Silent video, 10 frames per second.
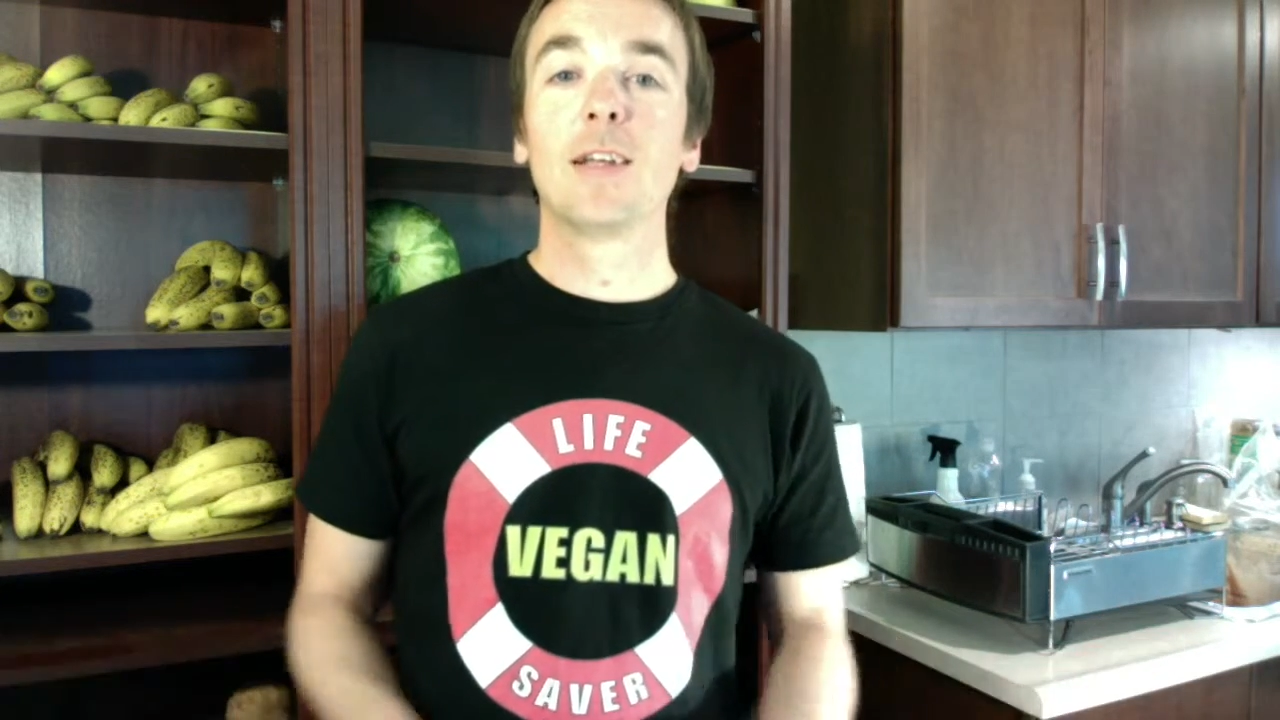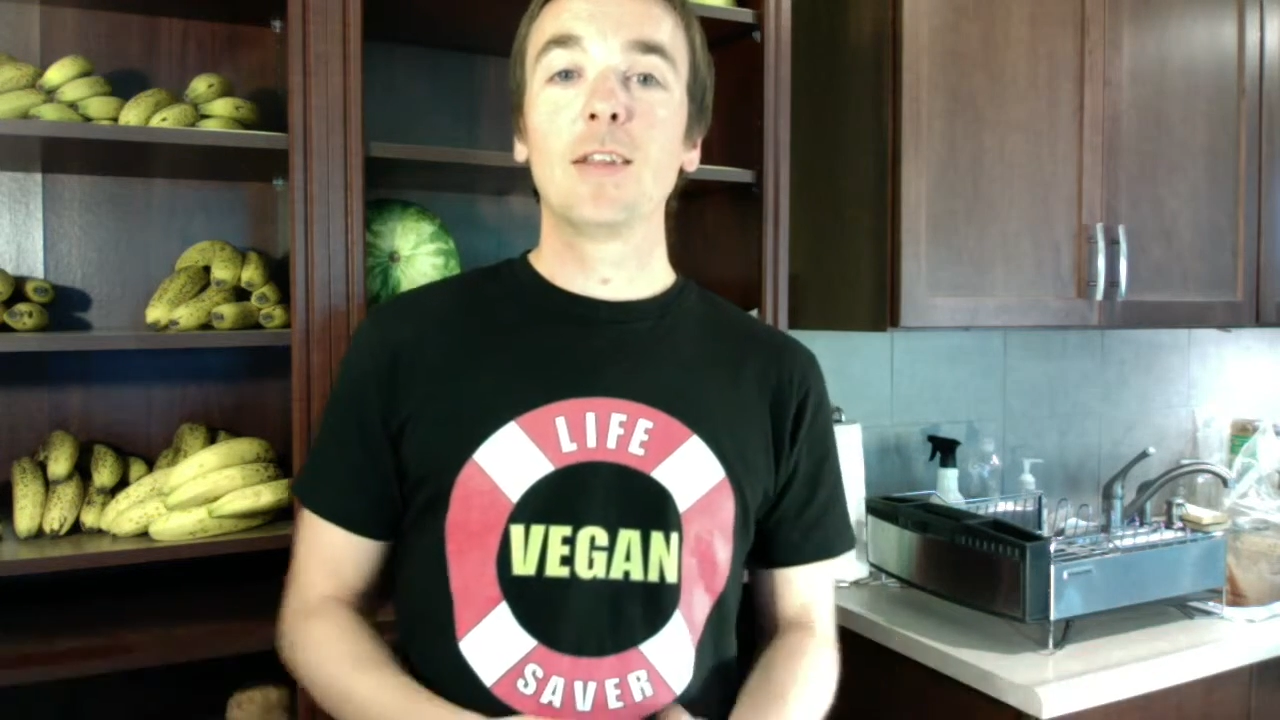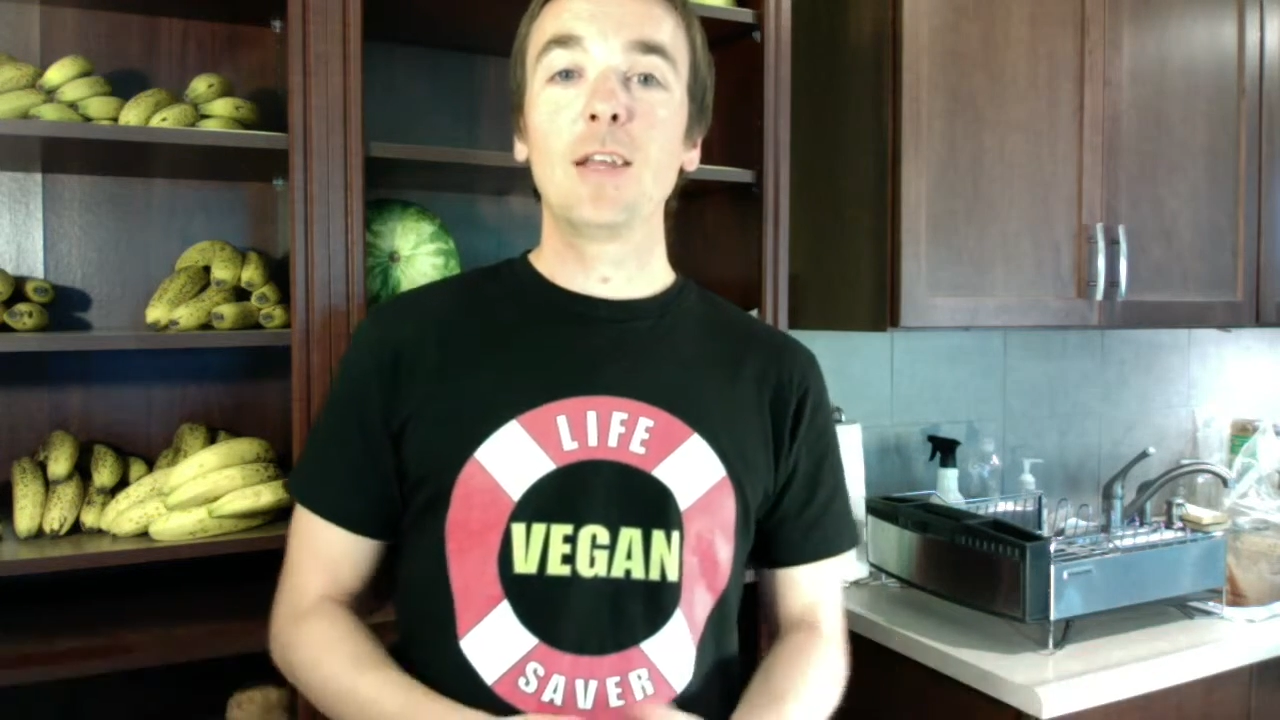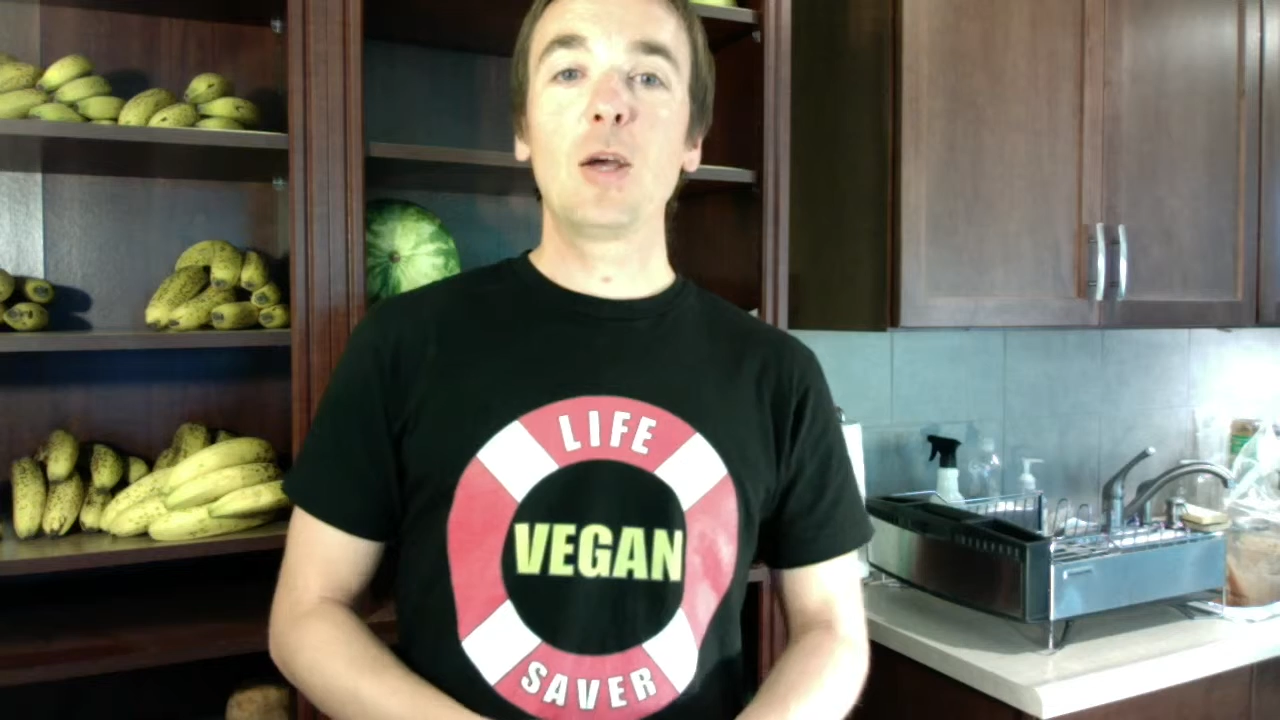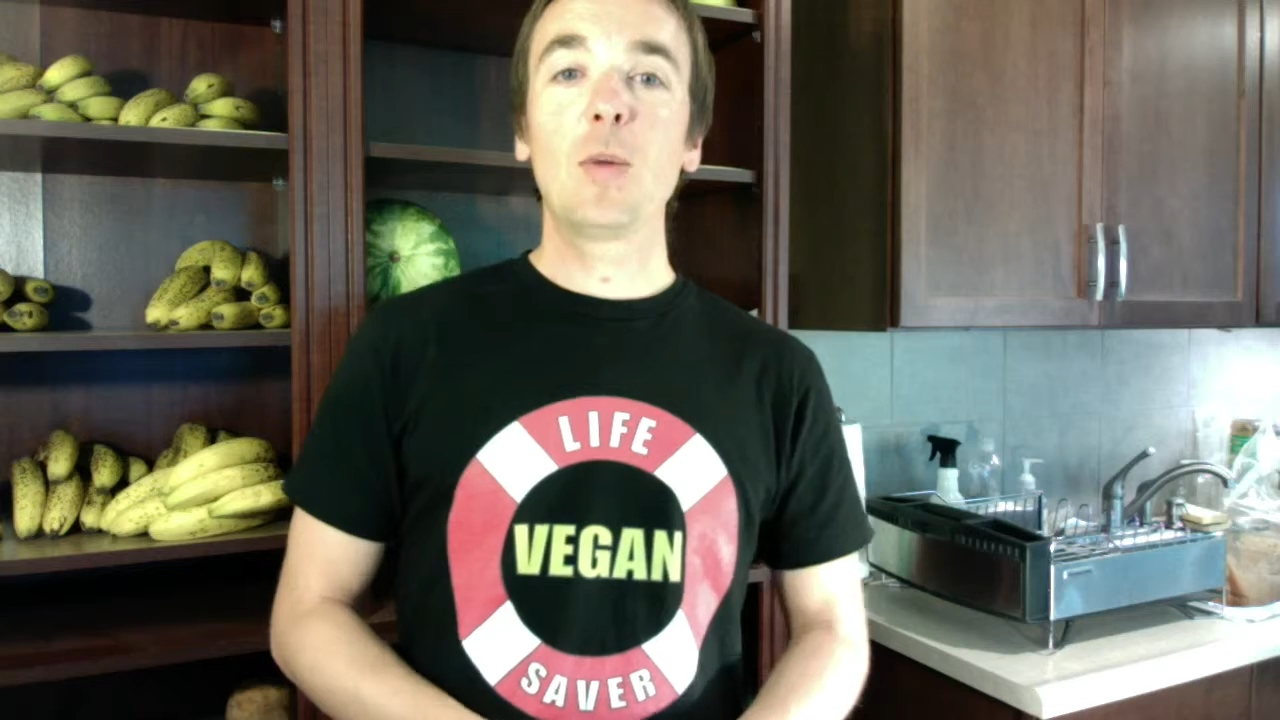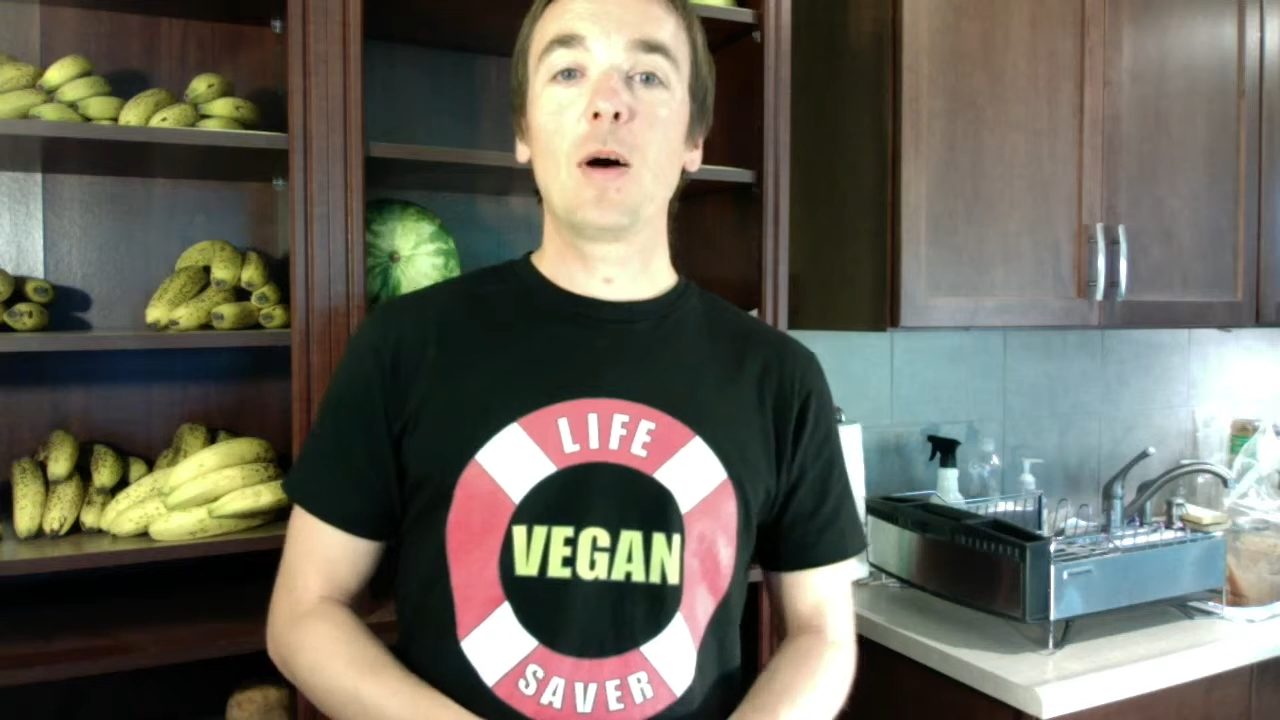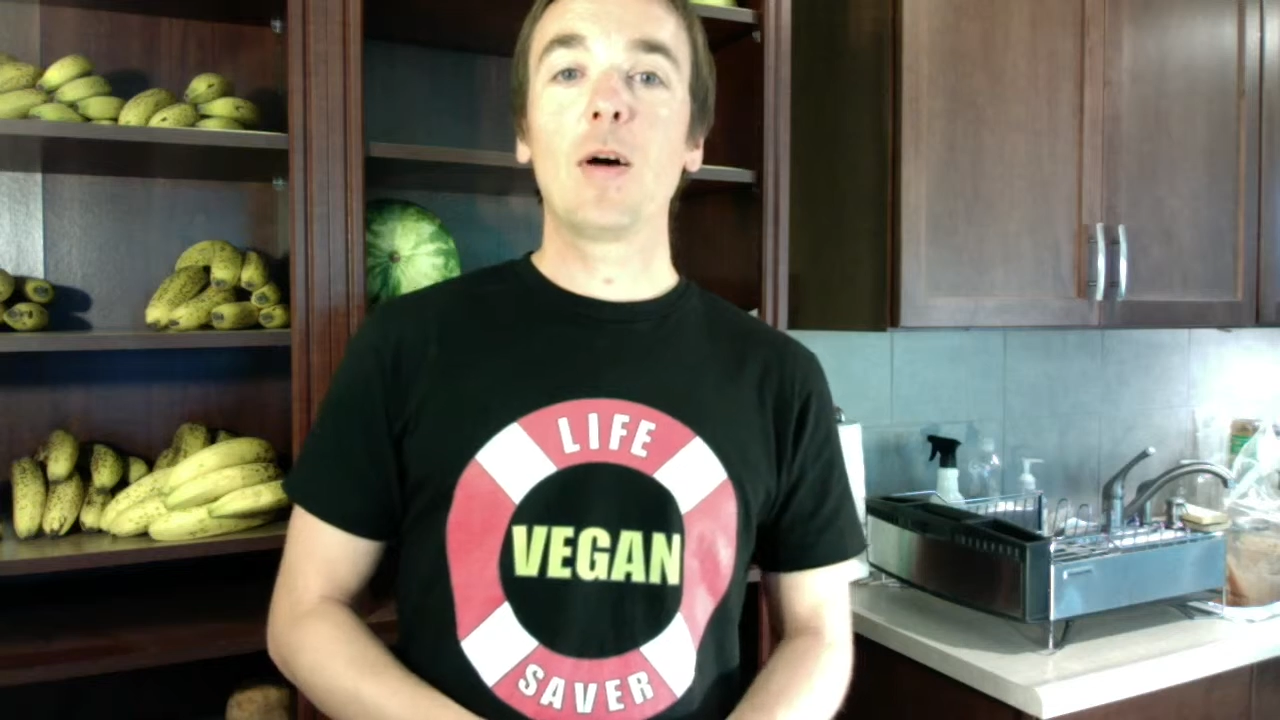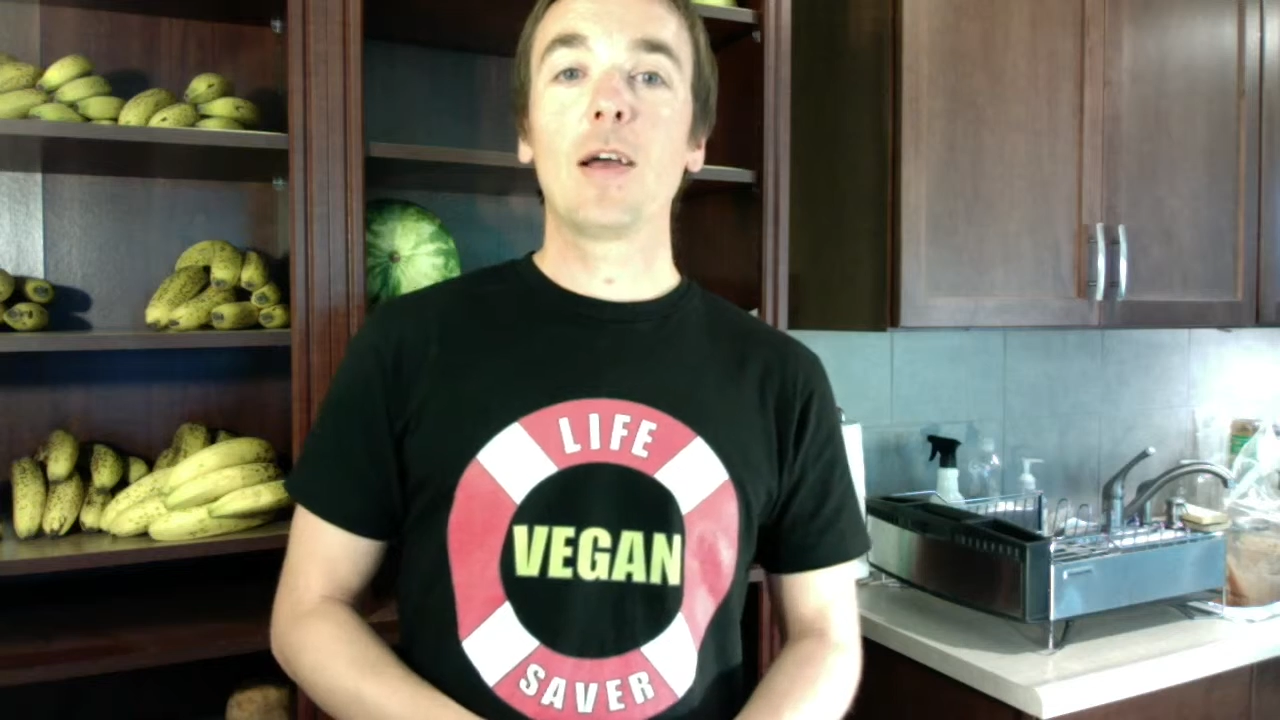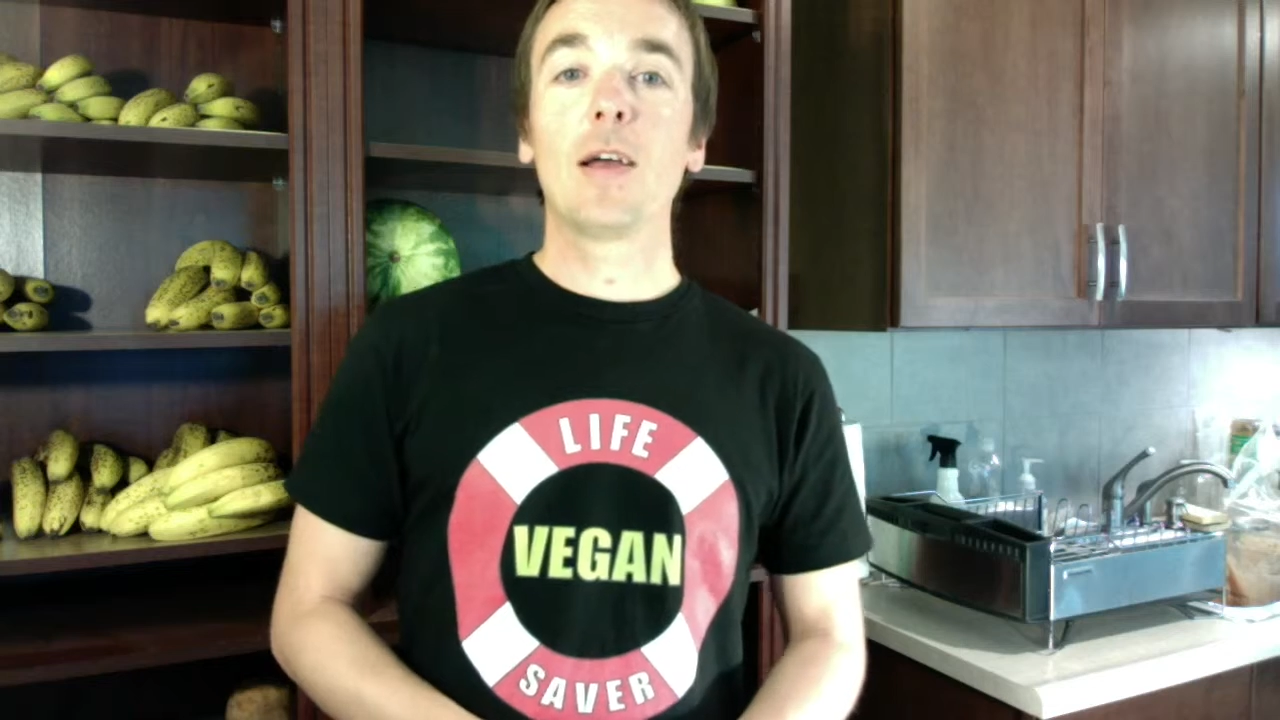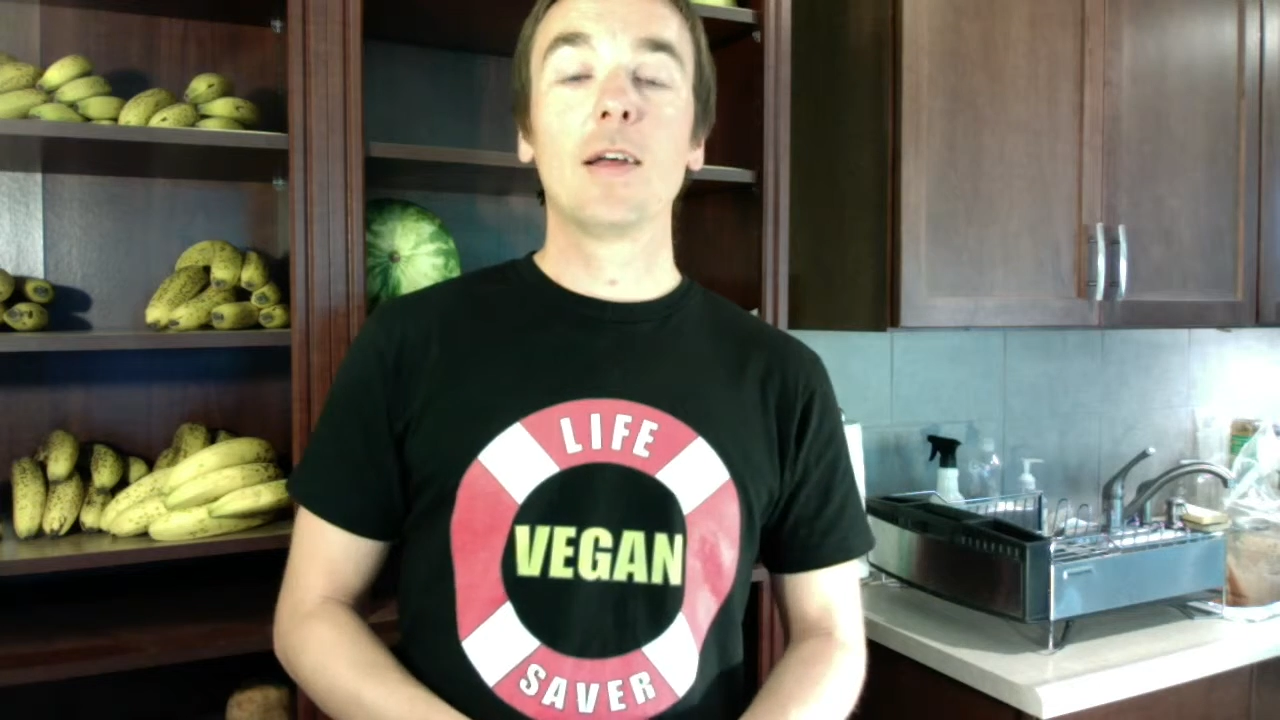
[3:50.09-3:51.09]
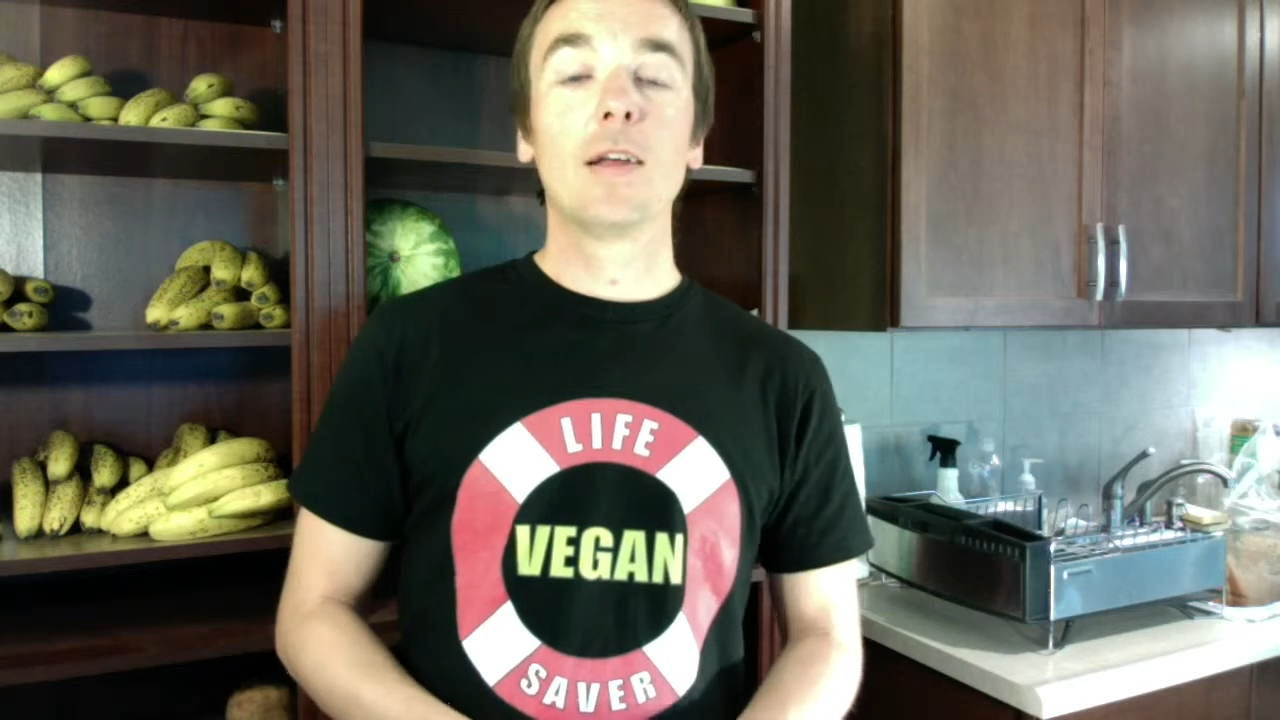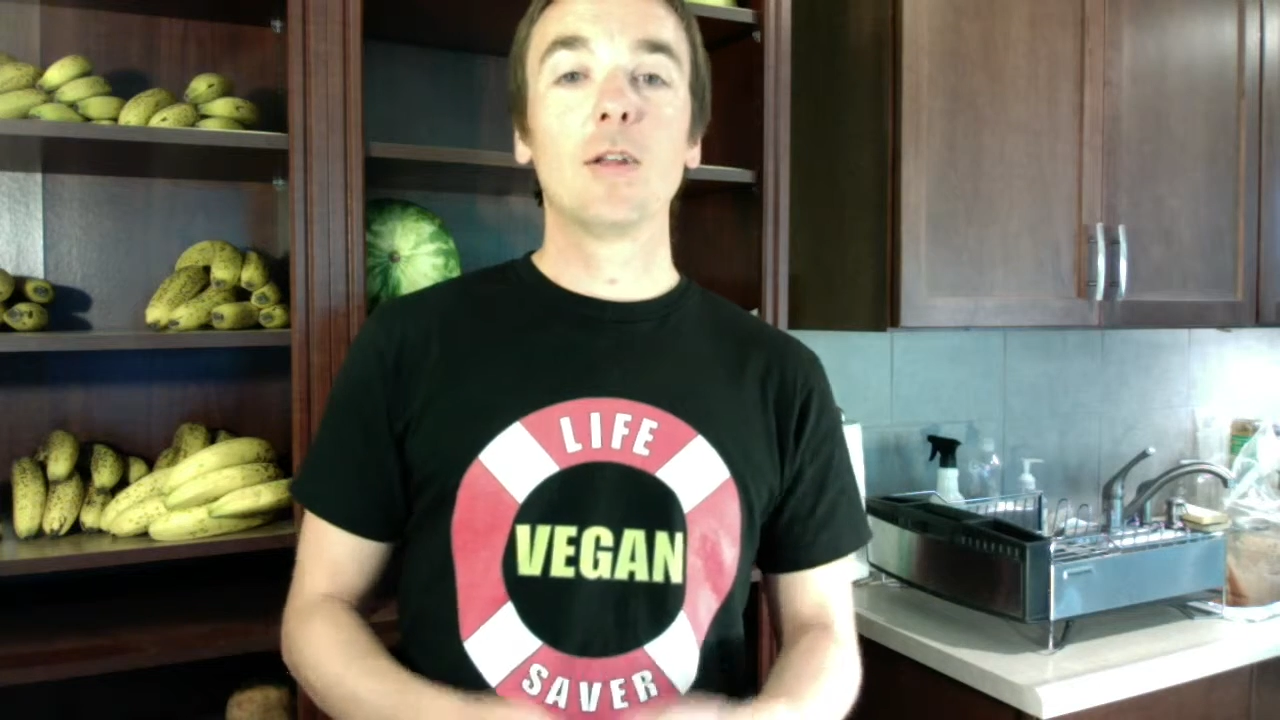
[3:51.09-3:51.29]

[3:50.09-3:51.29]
think about it.